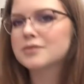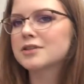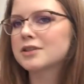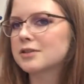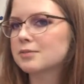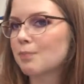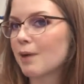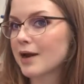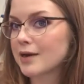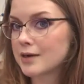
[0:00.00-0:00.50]

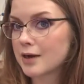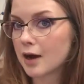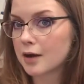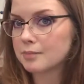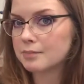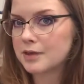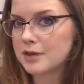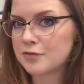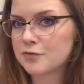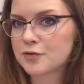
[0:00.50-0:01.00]
this might
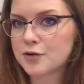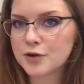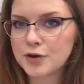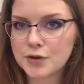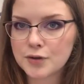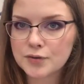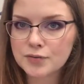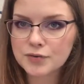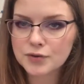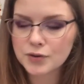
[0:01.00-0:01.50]
not be for
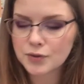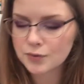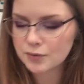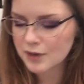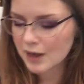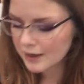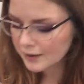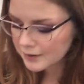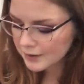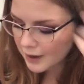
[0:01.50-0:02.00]
you if you don't like